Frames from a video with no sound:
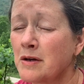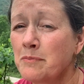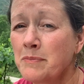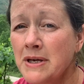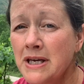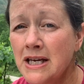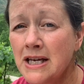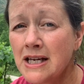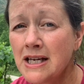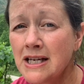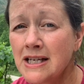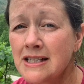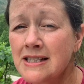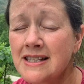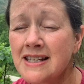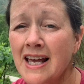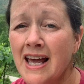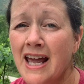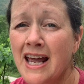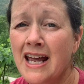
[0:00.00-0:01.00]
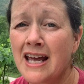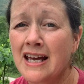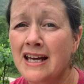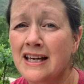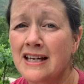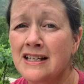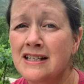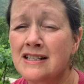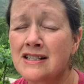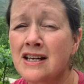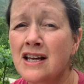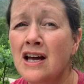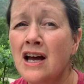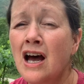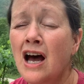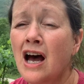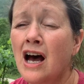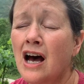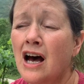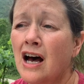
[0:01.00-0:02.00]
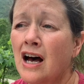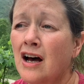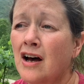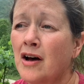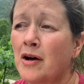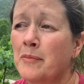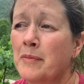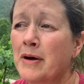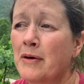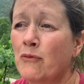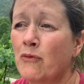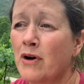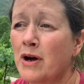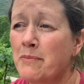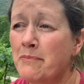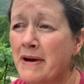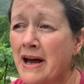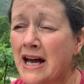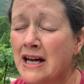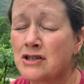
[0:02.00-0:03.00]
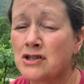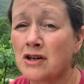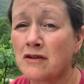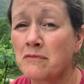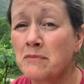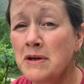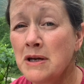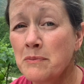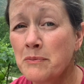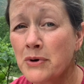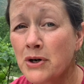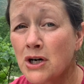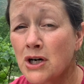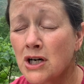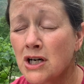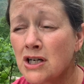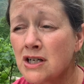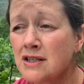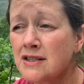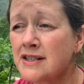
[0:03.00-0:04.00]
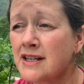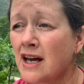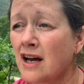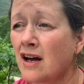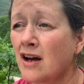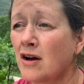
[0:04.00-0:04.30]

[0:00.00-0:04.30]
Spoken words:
pigs and 1 batch of meat birds.